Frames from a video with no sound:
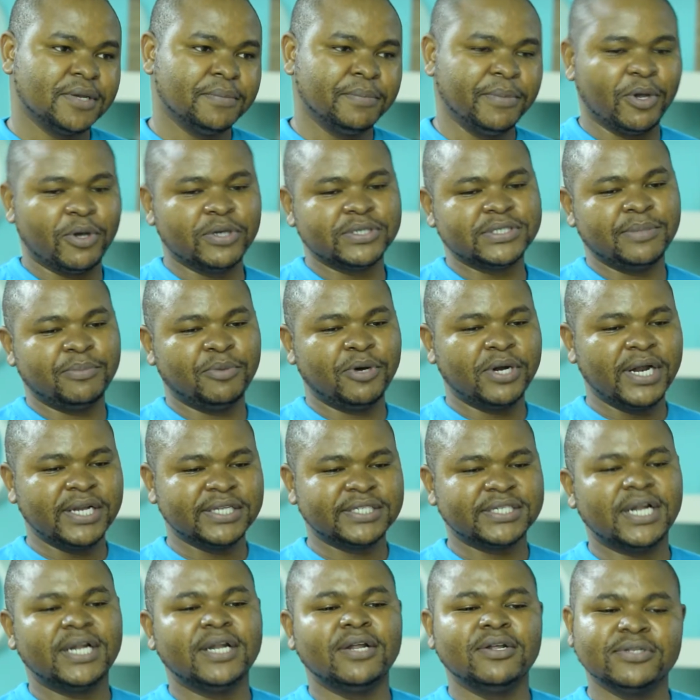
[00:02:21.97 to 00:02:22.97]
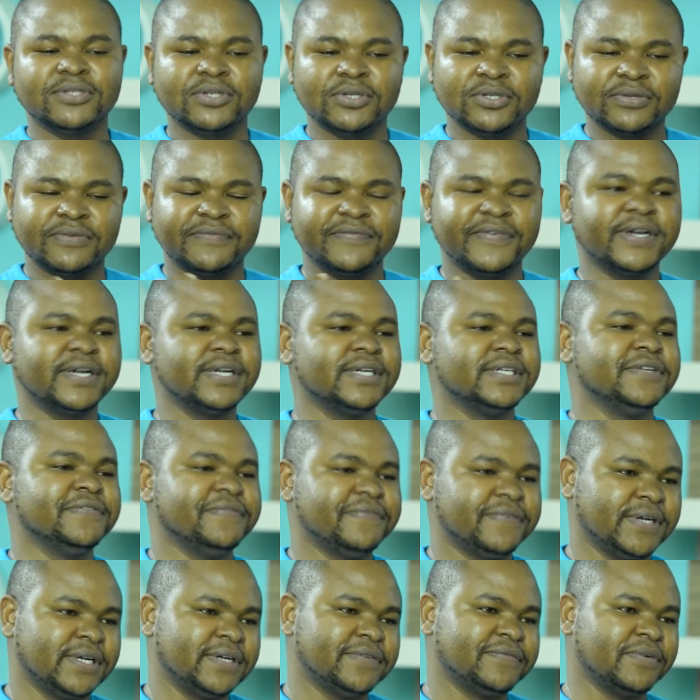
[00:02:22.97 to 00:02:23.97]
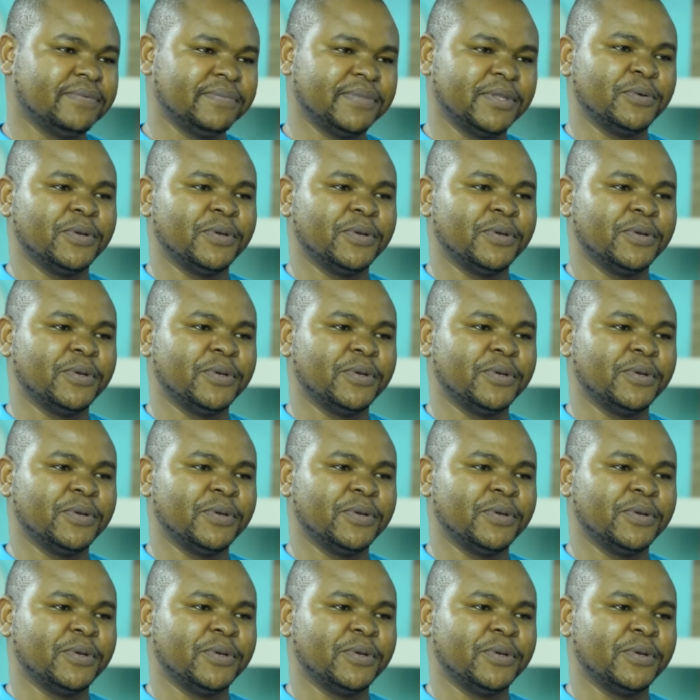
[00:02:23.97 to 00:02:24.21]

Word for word: Okay. Because the modern child is also very different yeah.